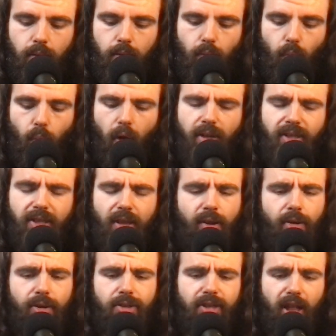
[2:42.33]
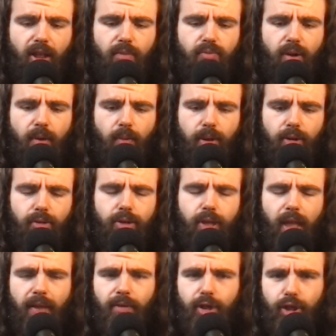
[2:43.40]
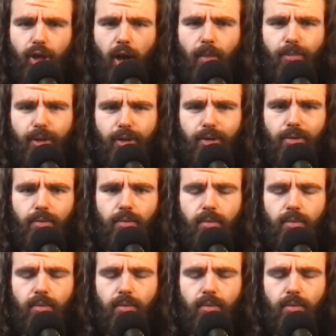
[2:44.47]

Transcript: What's there to celebrate when you still have a job to do?